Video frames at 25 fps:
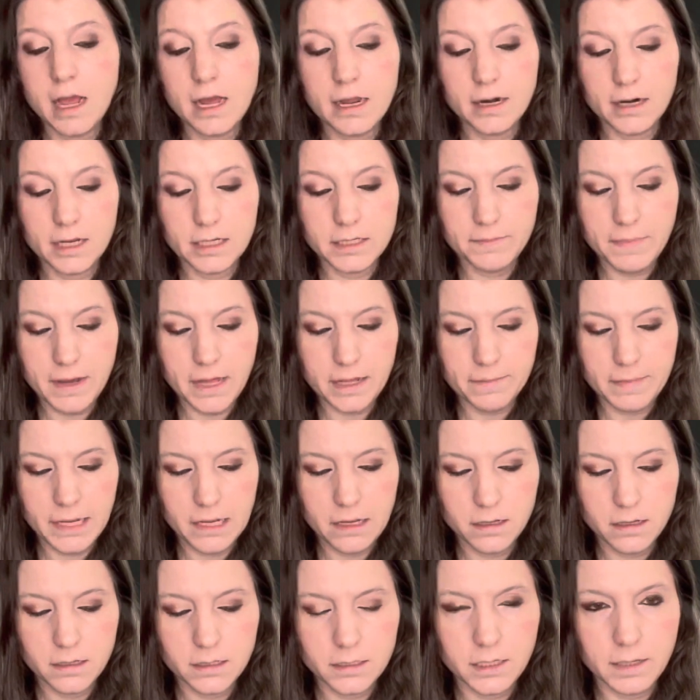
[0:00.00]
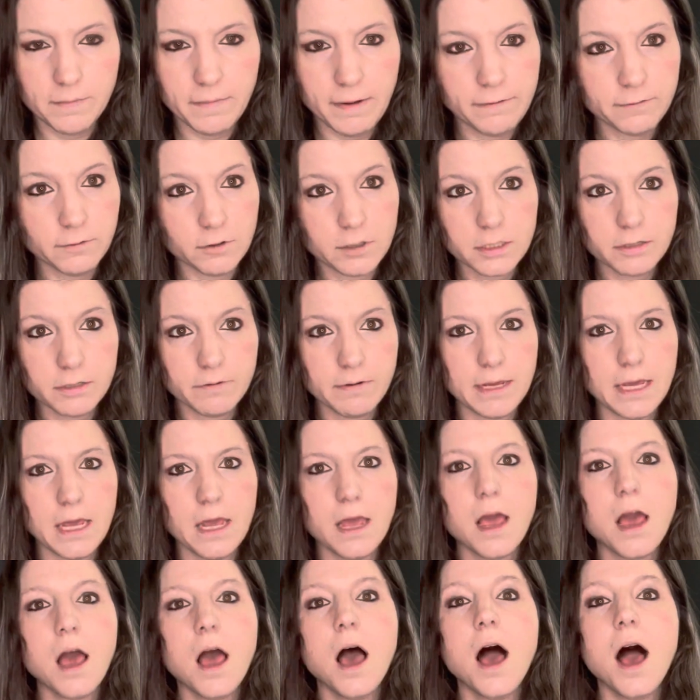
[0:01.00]
Doesn't bother me. See my floor squeaky.
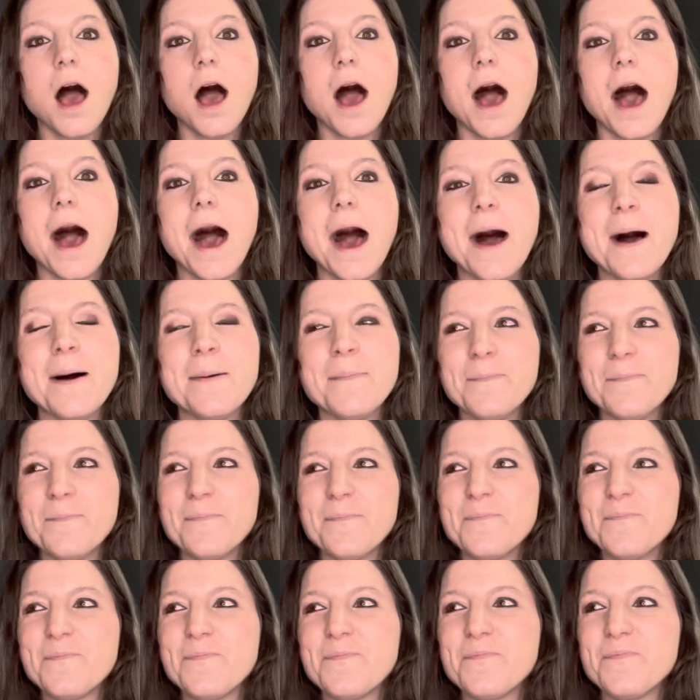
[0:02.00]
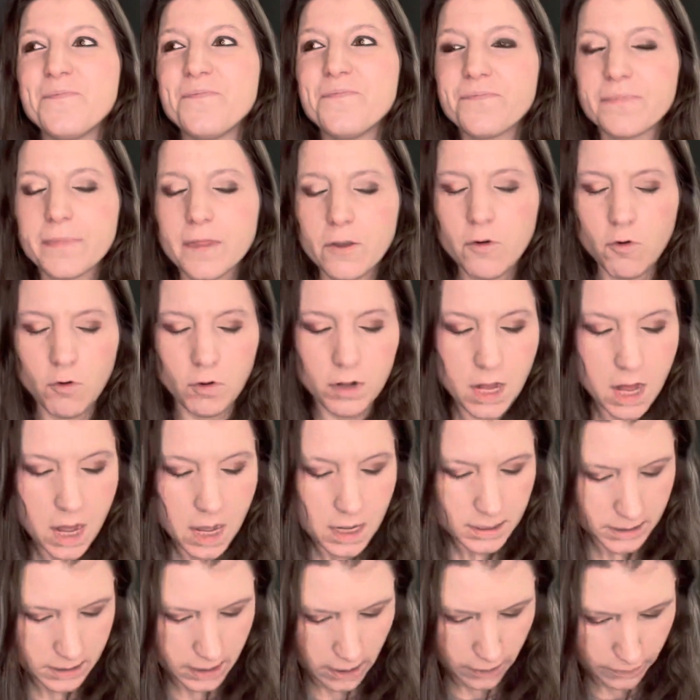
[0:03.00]
Um, cool.
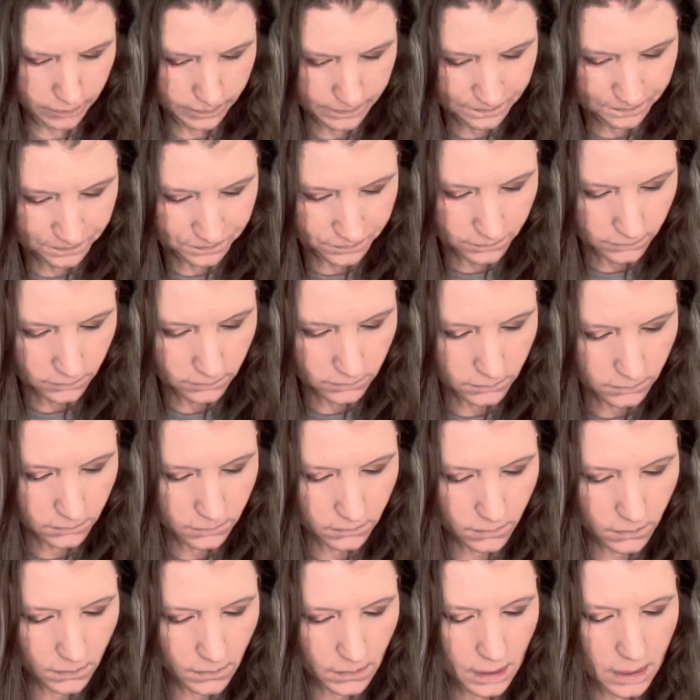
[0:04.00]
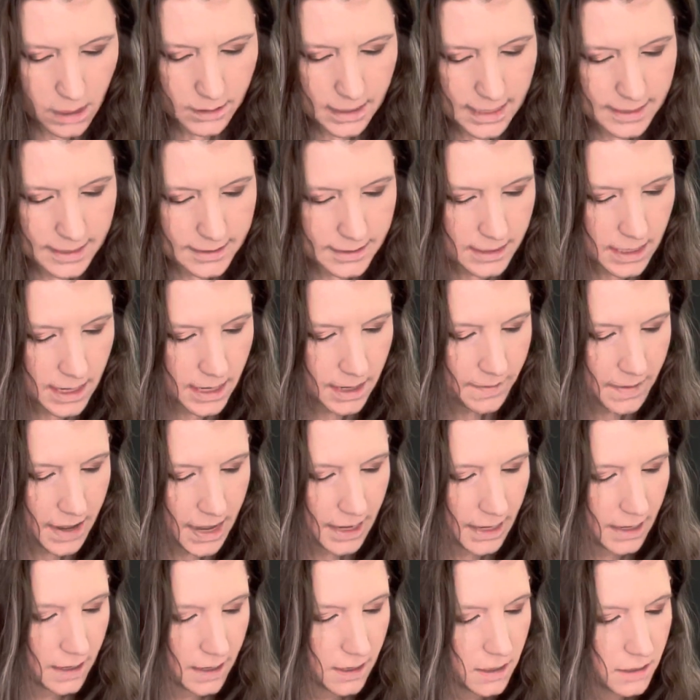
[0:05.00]
So last time
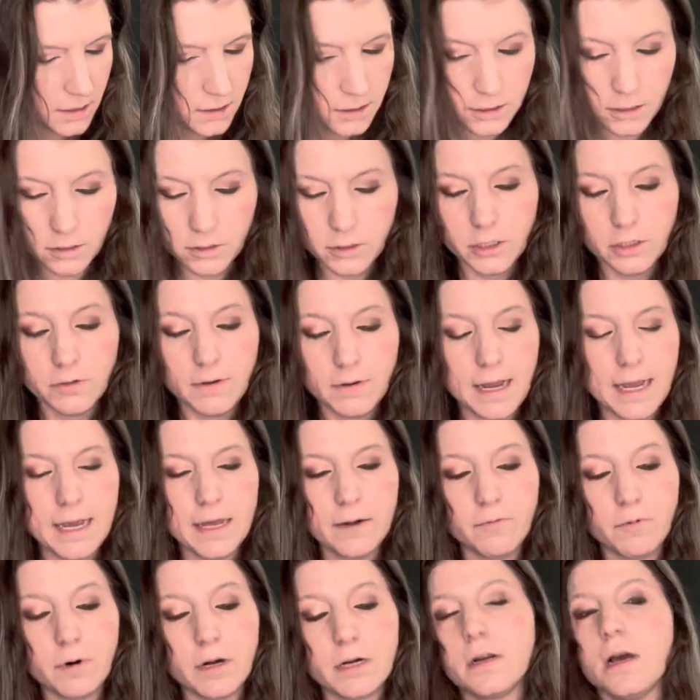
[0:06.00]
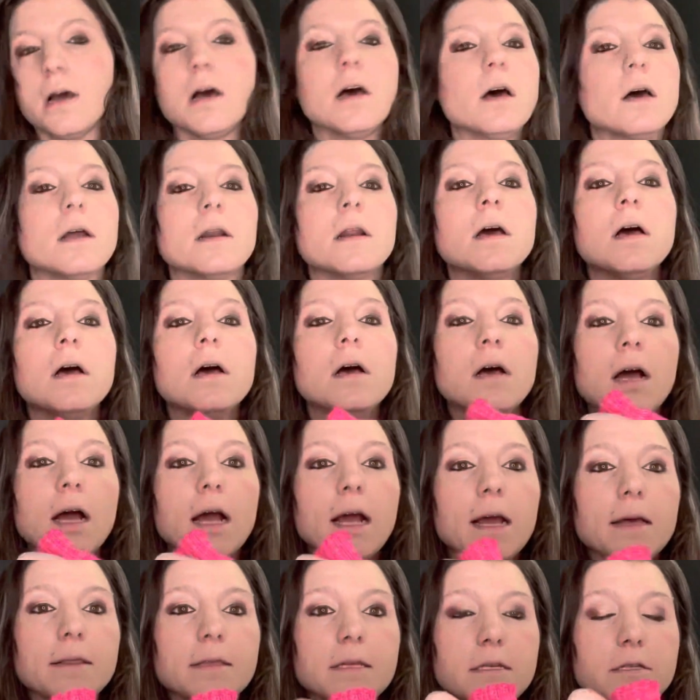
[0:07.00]
I showed you, I had worked on,
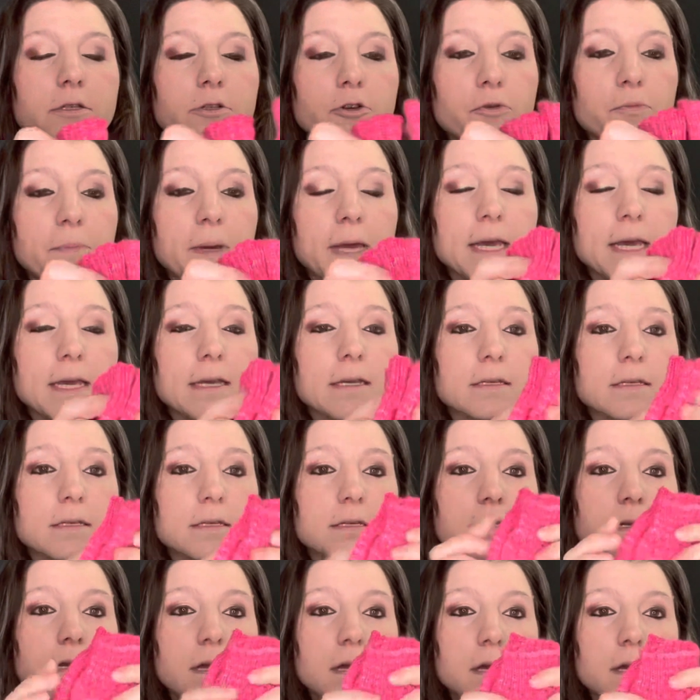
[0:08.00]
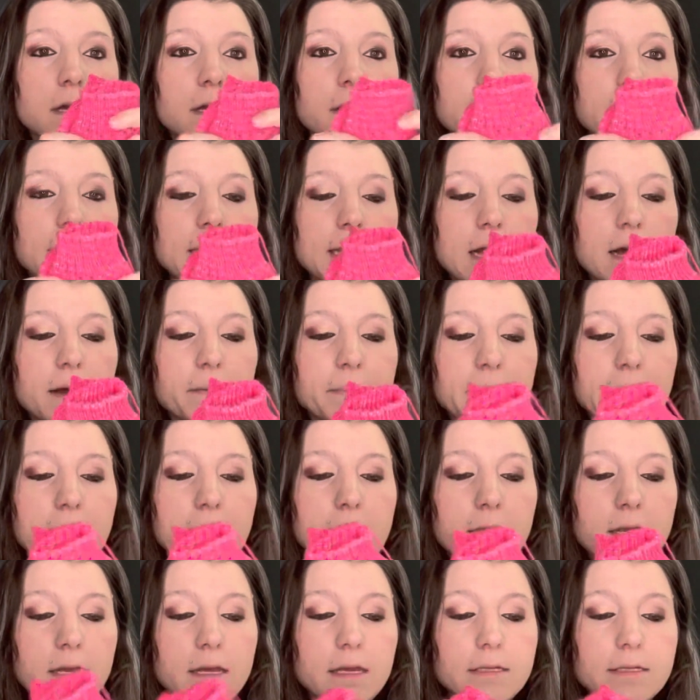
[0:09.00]
I have these two pinks. Neon
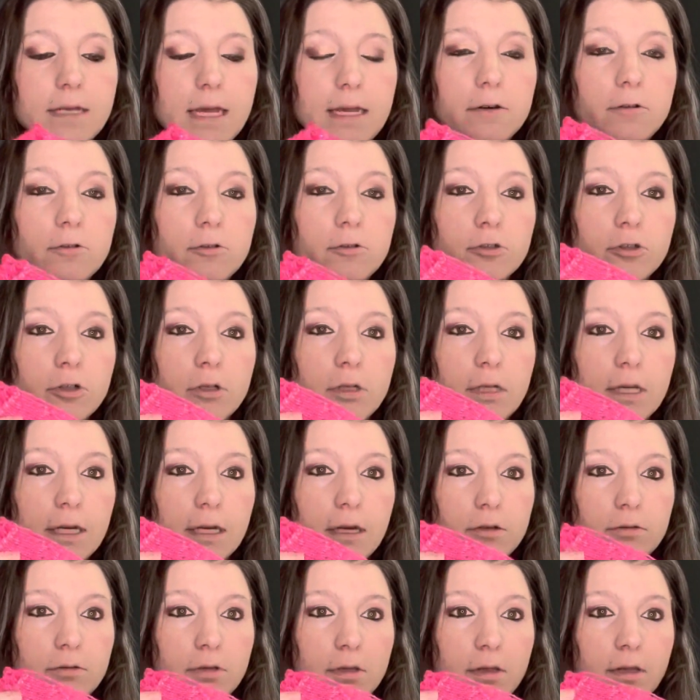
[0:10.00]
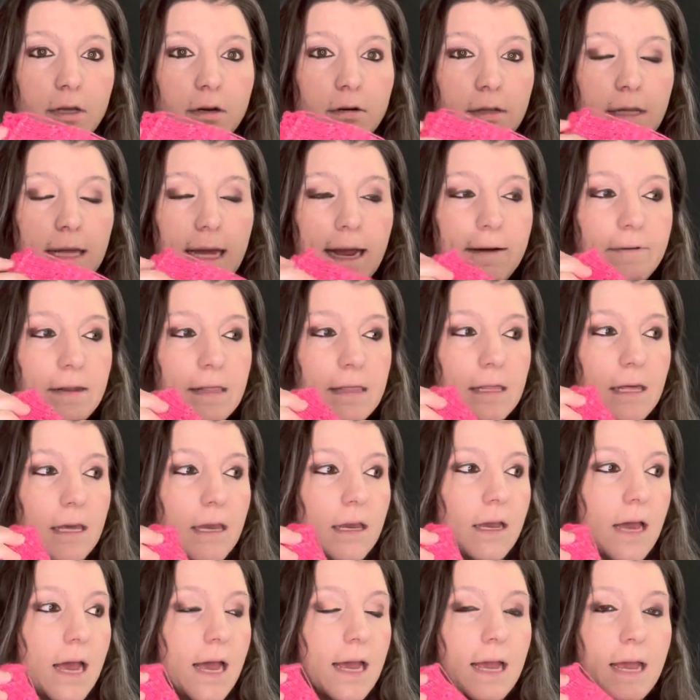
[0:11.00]
pink is a neutral. It goes with literally
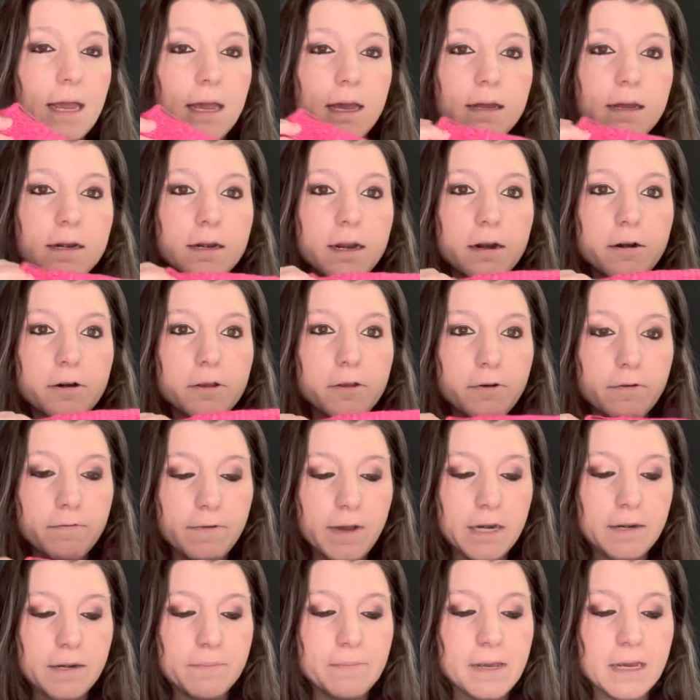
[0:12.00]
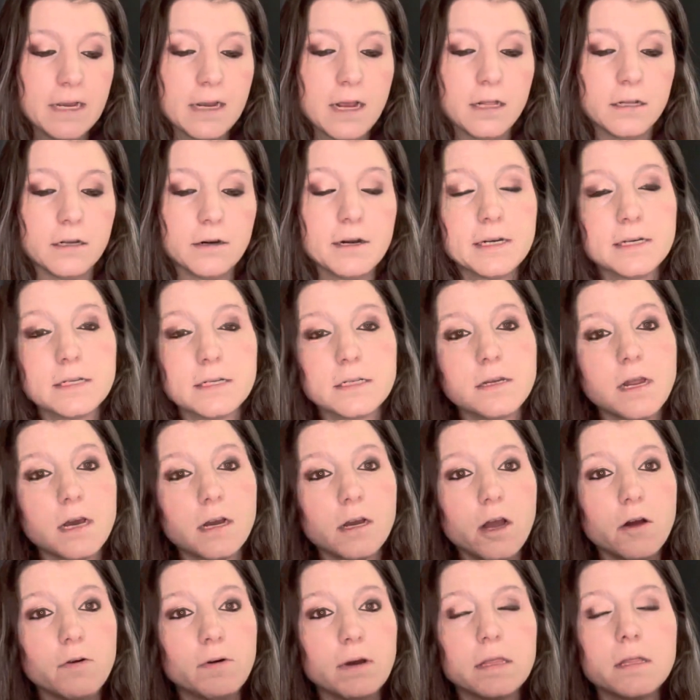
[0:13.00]
everything. I dare you to find me a color it does not
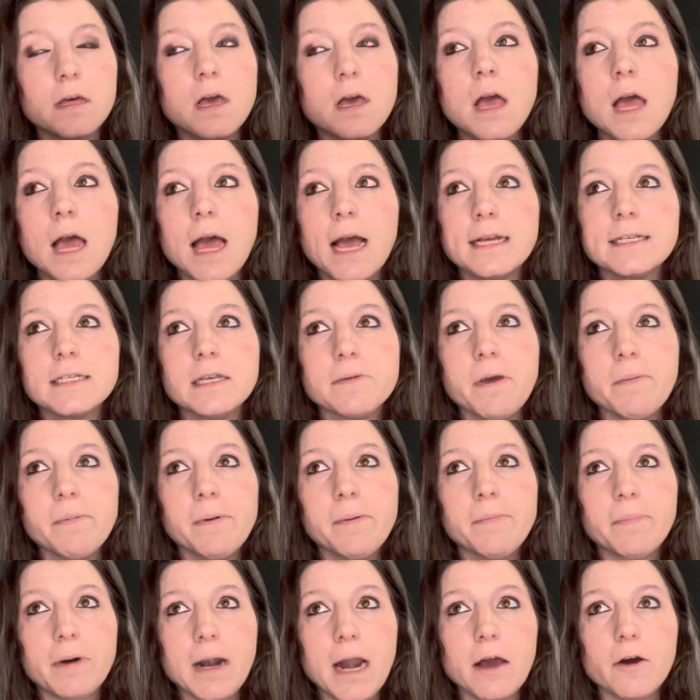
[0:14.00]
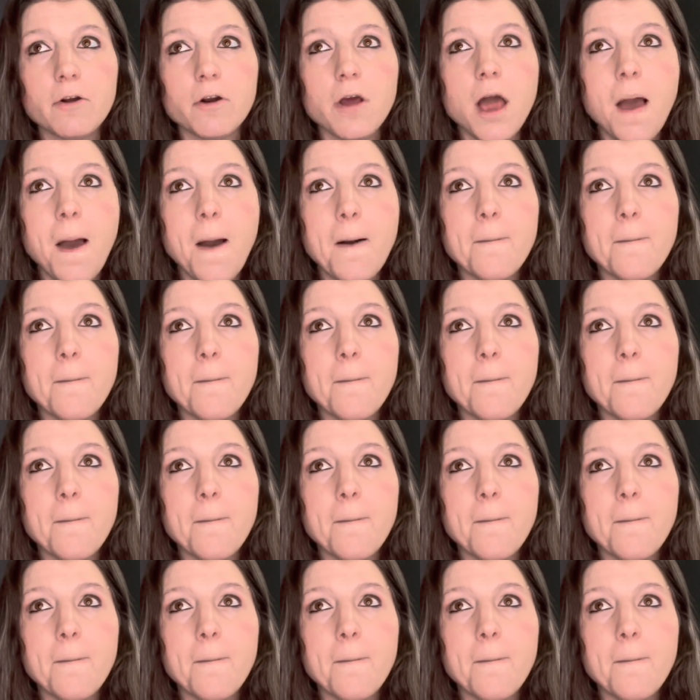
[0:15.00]
go with, except maybe brown.